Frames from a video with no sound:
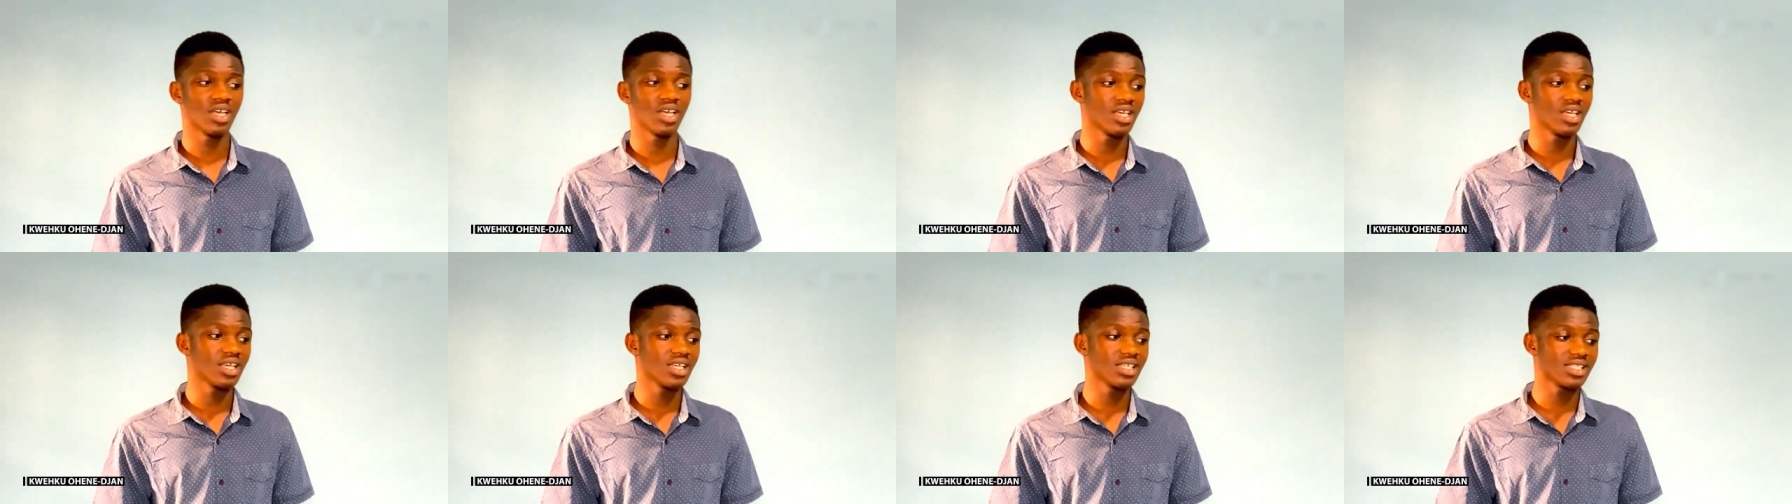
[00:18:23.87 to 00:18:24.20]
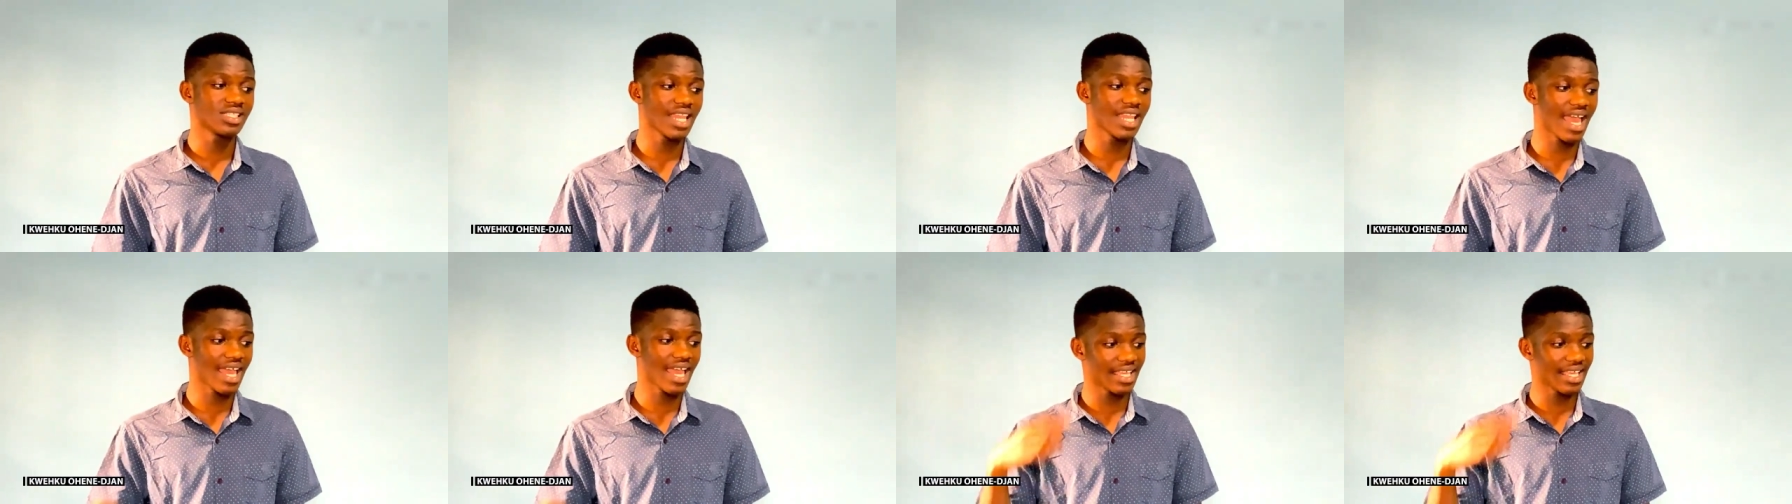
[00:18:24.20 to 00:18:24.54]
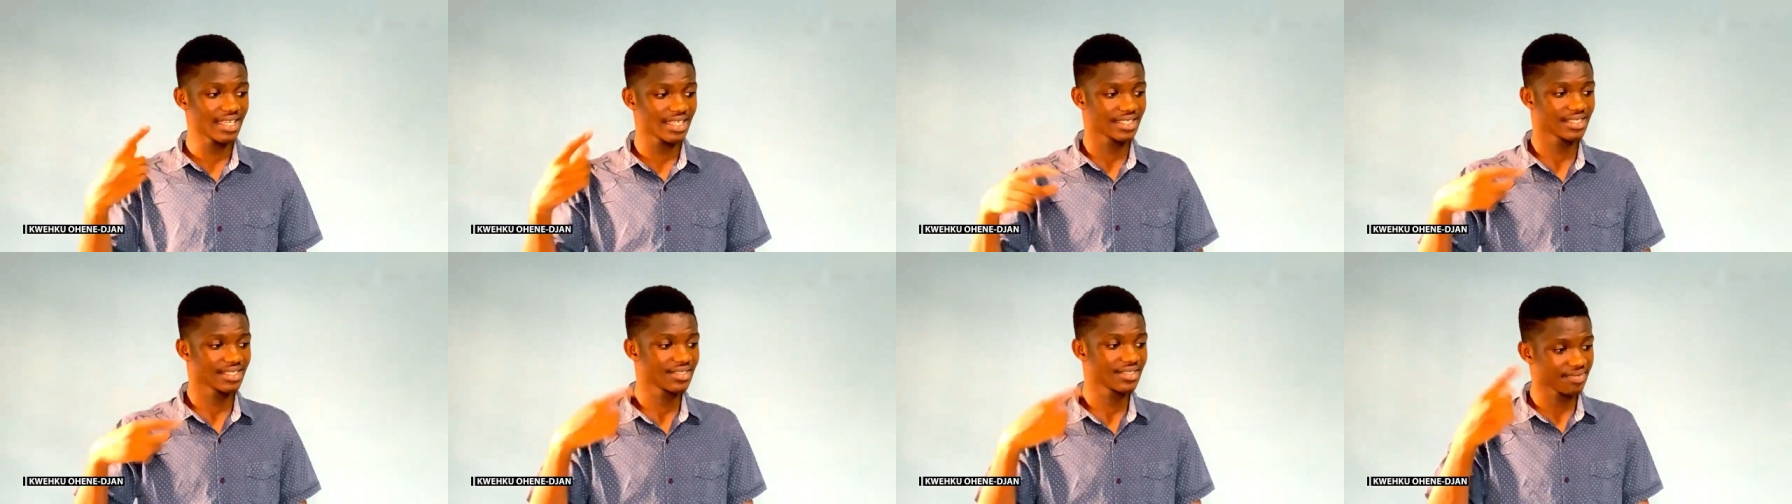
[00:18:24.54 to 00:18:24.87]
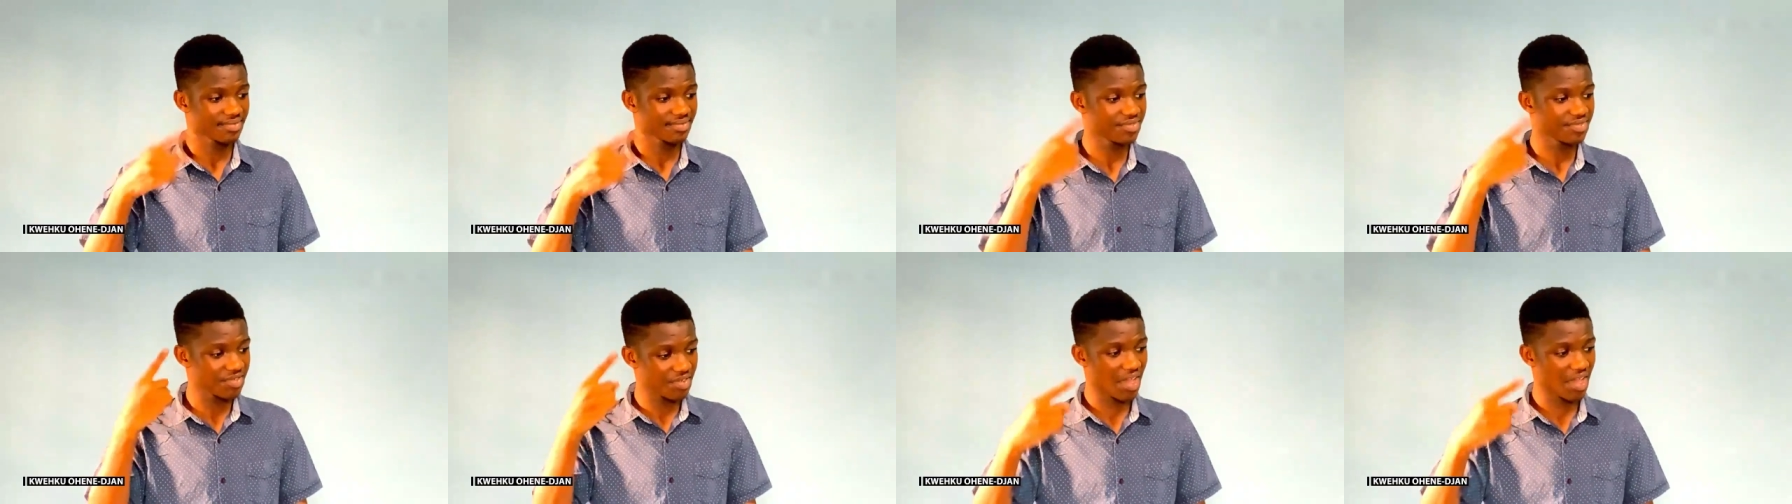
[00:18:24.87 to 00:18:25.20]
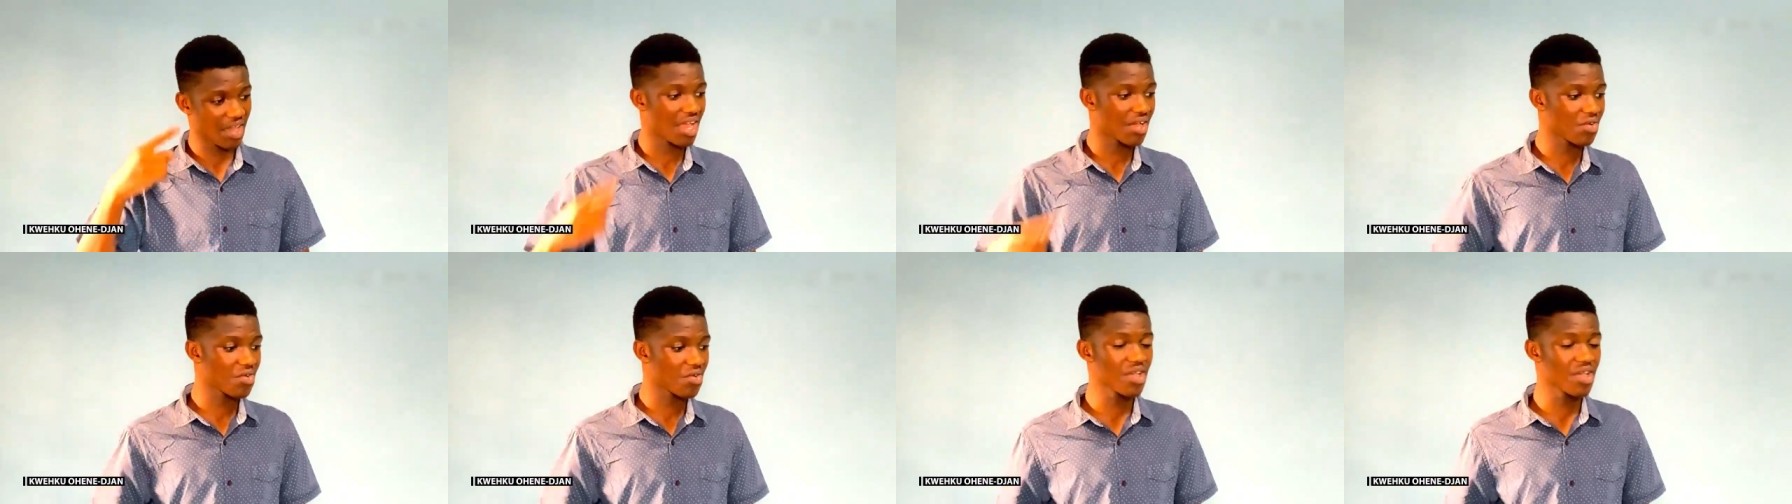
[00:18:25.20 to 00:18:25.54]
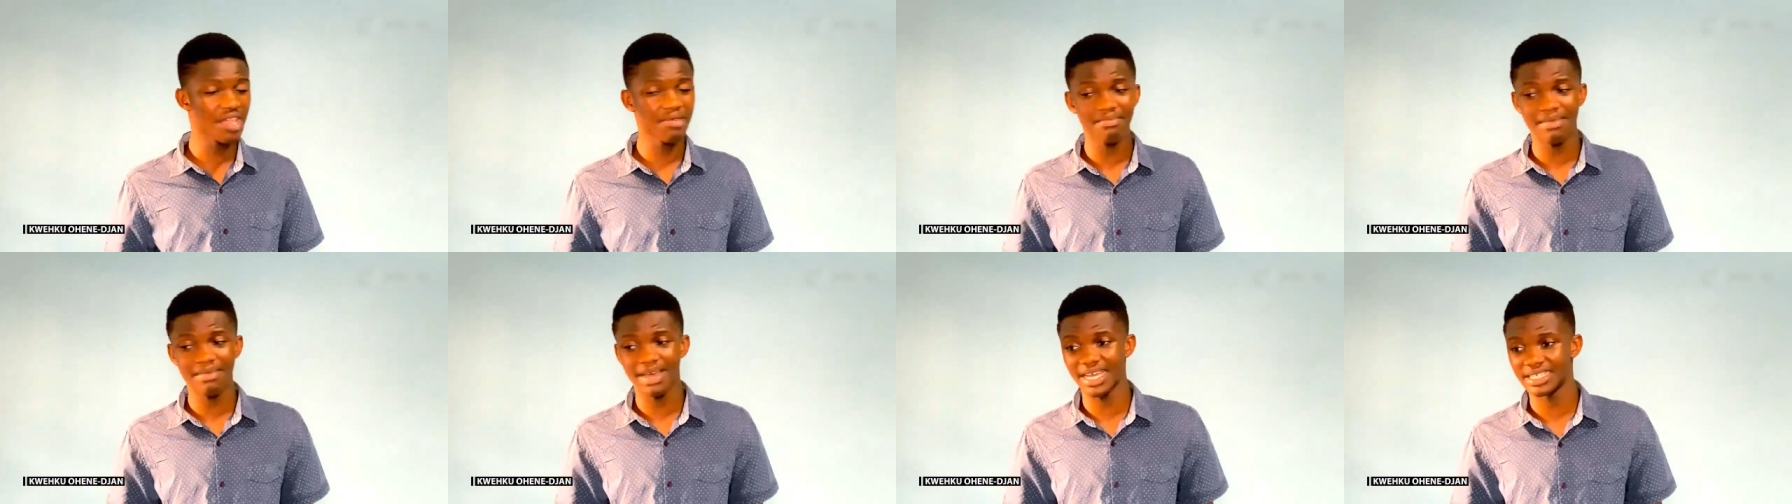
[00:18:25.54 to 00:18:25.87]
it's like you are
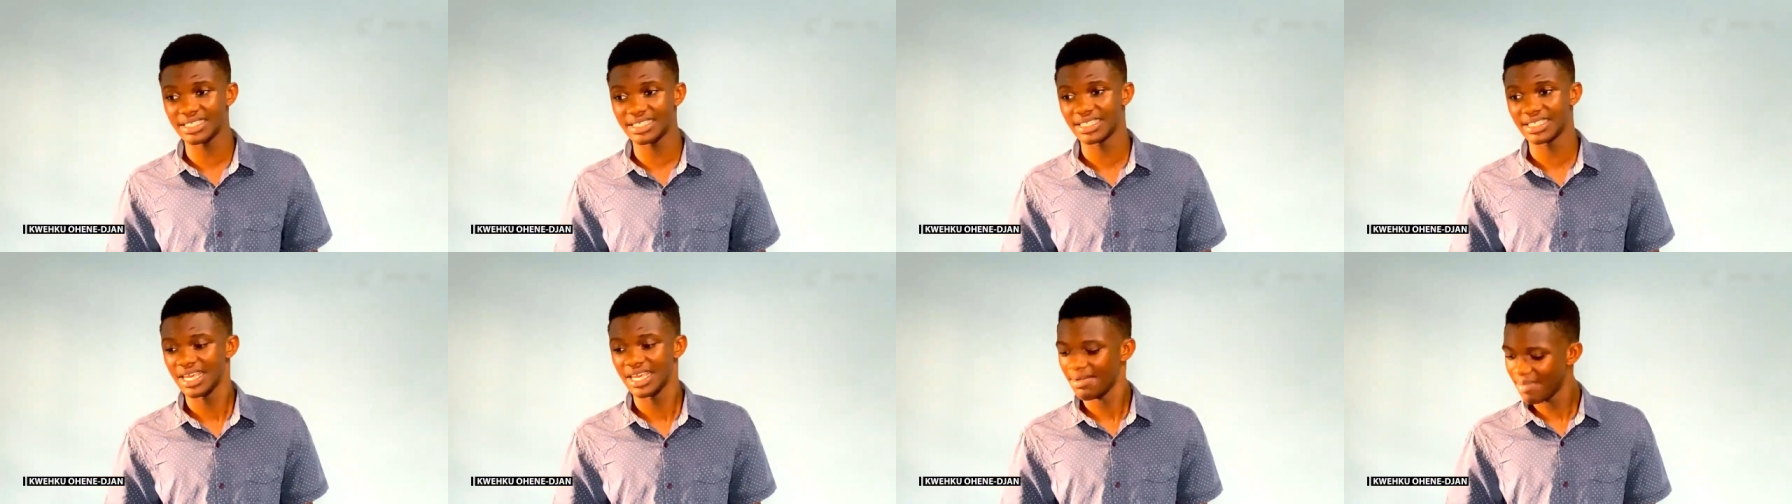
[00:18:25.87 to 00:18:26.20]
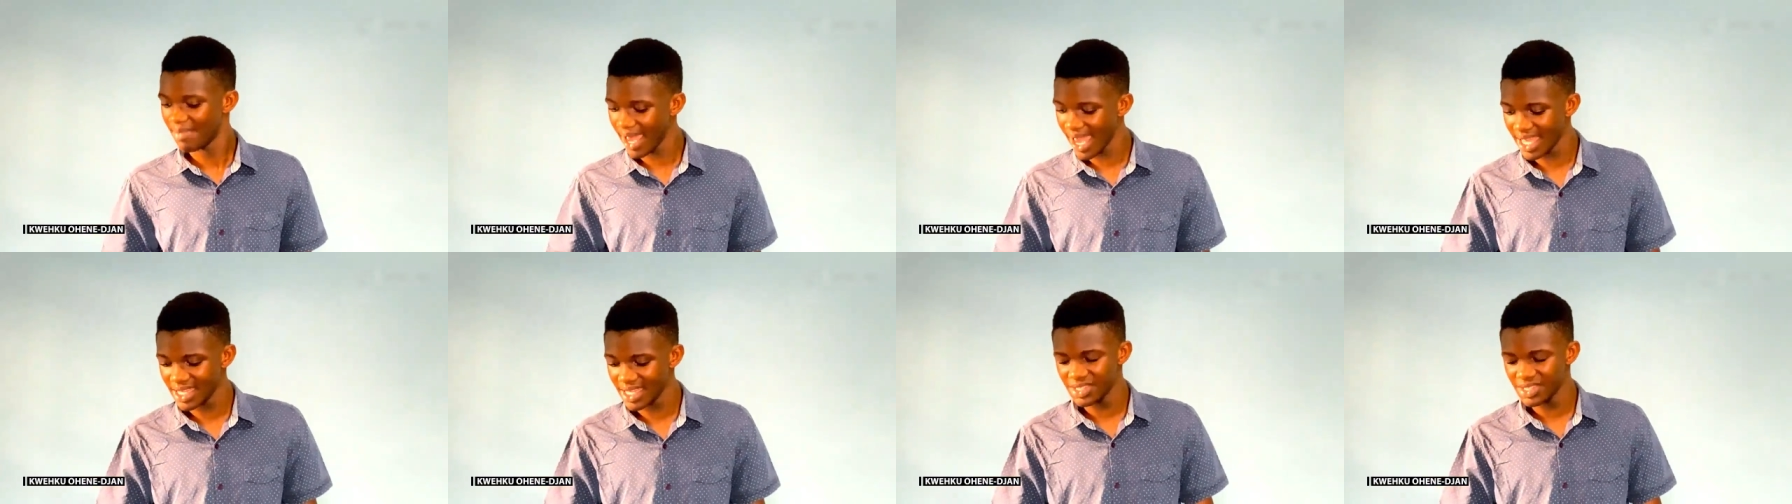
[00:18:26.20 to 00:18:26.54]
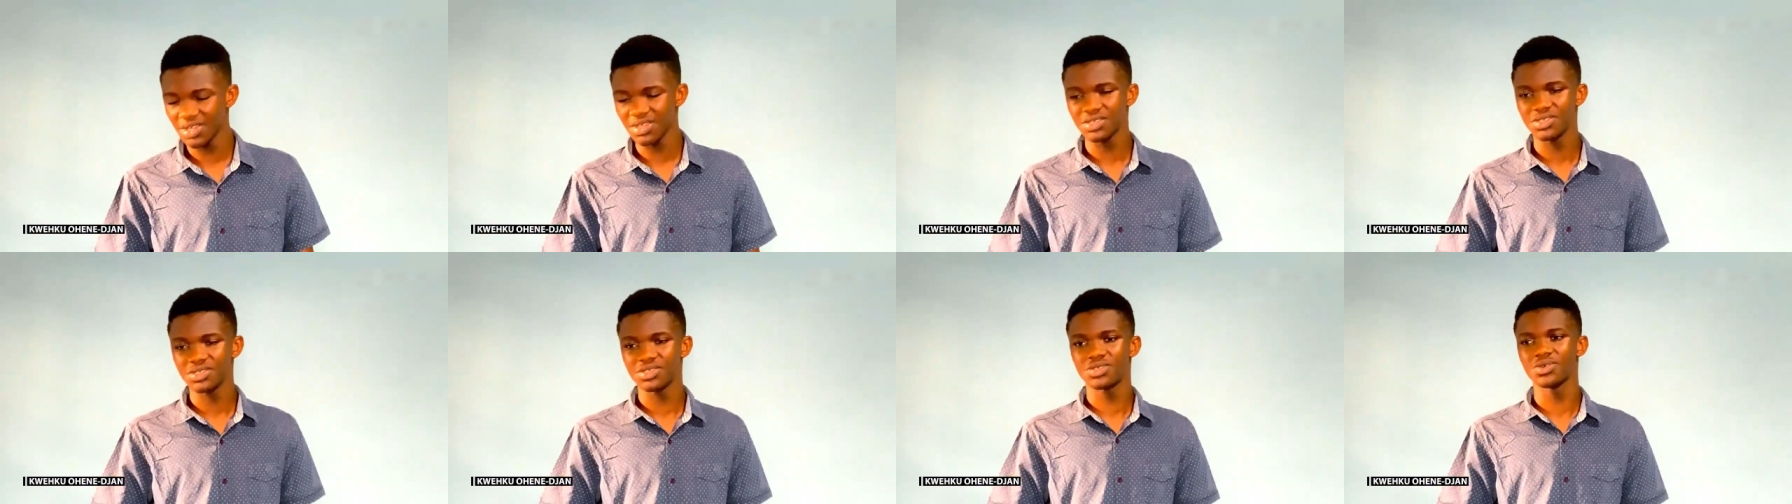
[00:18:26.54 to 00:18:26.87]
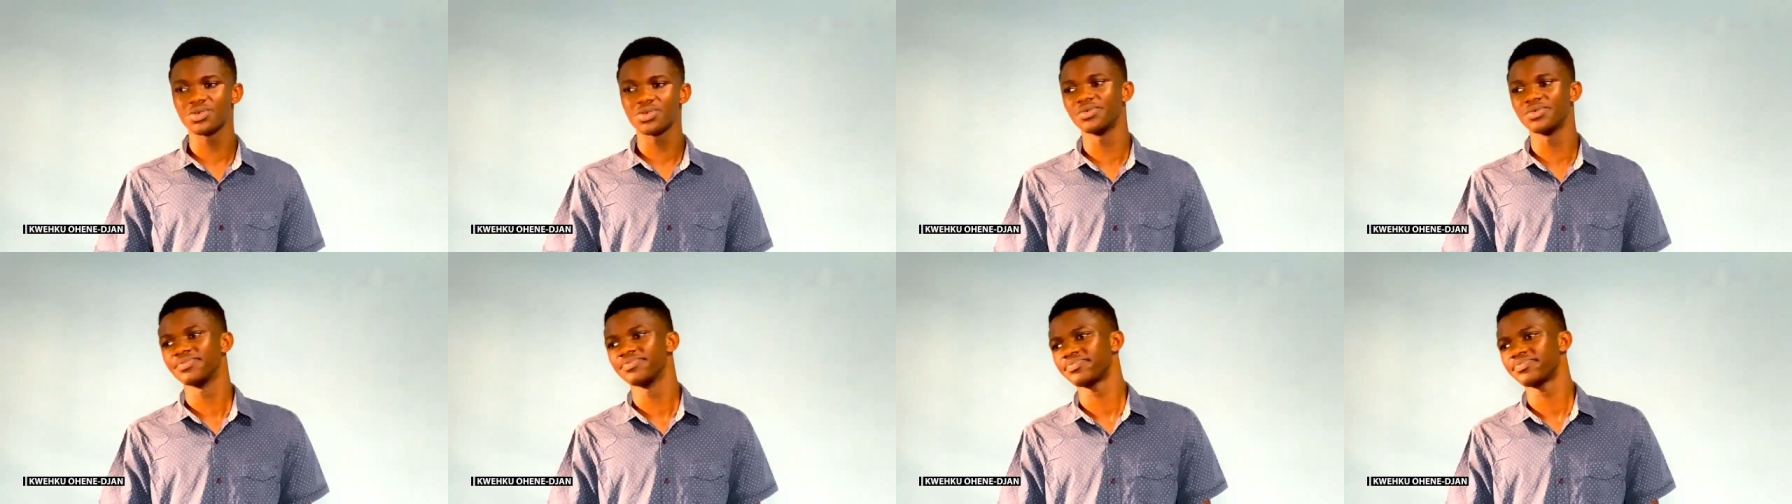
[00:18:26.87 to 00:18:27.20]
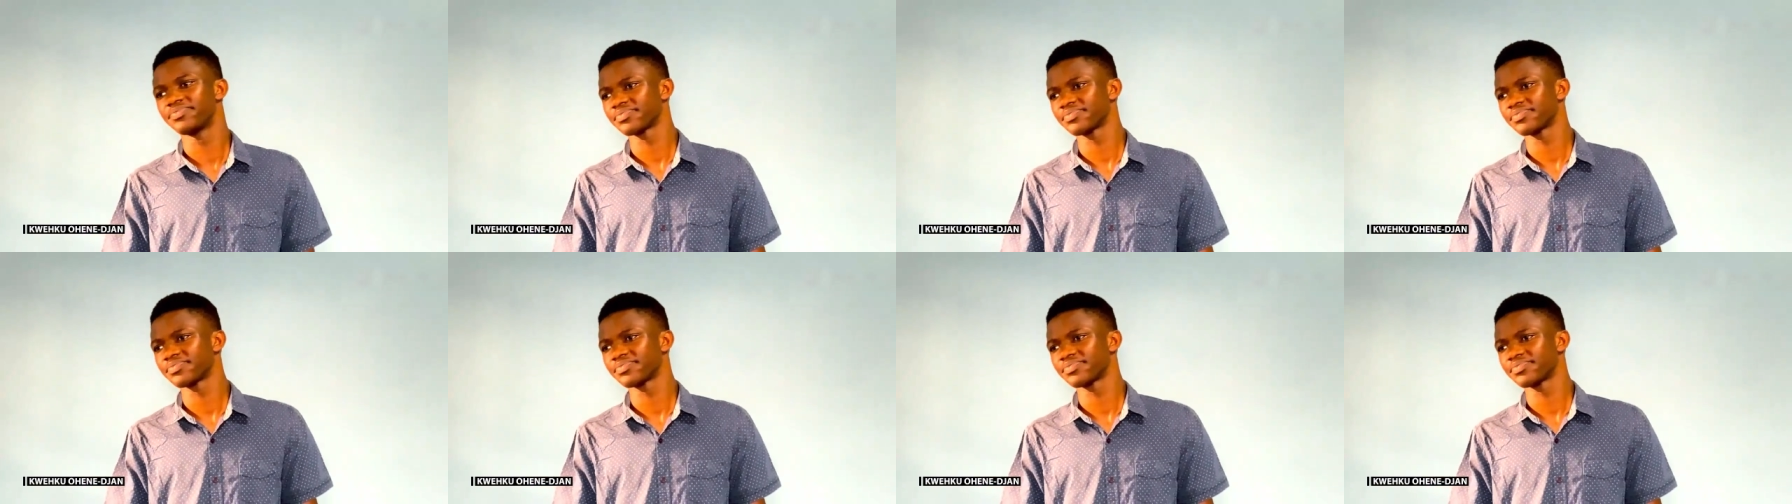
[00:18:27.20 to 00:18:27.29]
going mad. But it's not so.